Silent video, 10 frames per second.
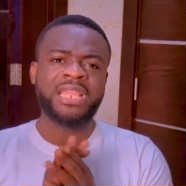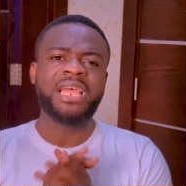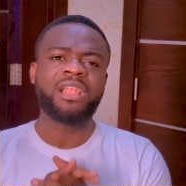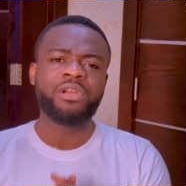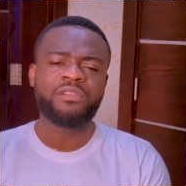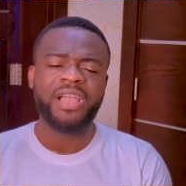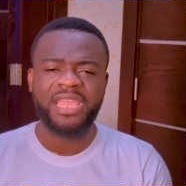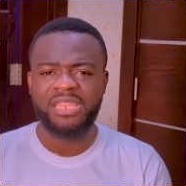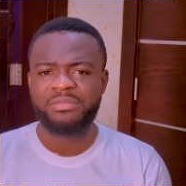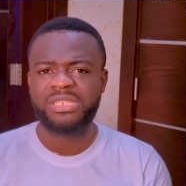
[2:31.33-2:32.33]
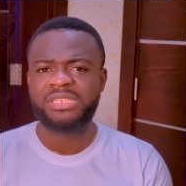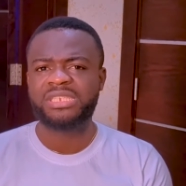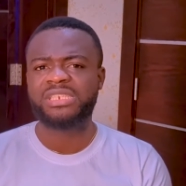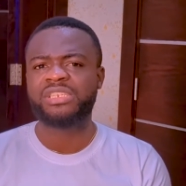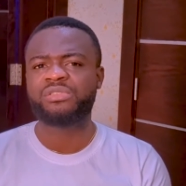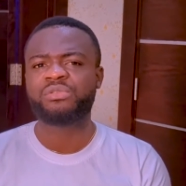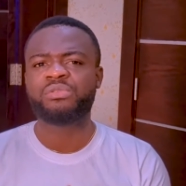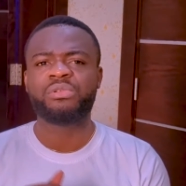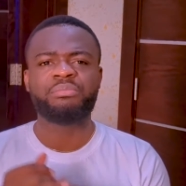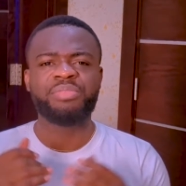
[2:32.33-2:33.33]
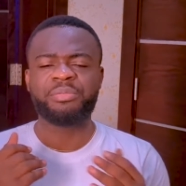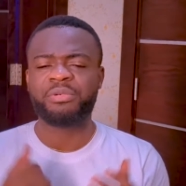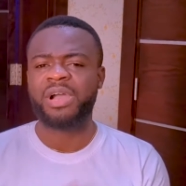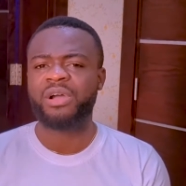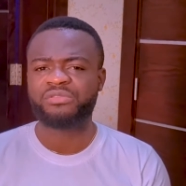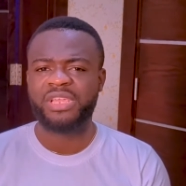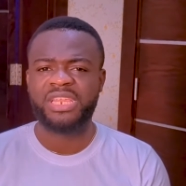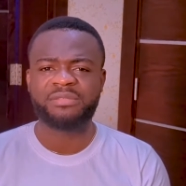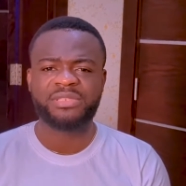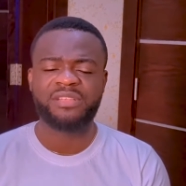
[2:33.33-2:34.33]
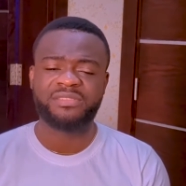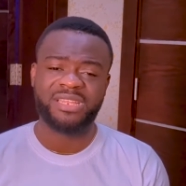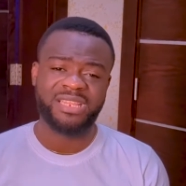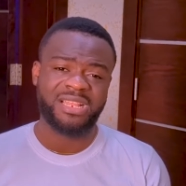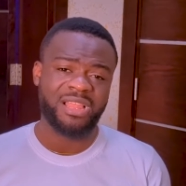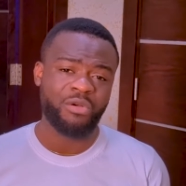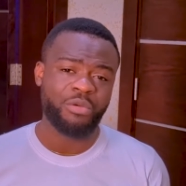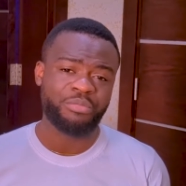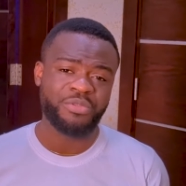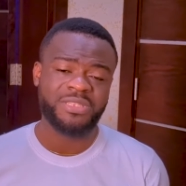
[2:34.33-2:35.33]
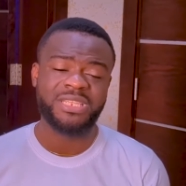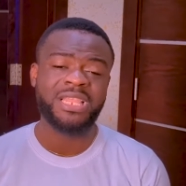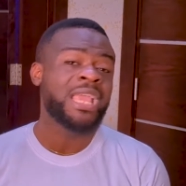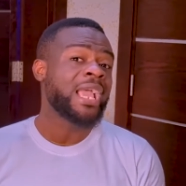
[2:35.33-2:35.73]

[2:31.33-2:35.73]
There are a lot of academies teaching you people how to get themselves started in cloud computing,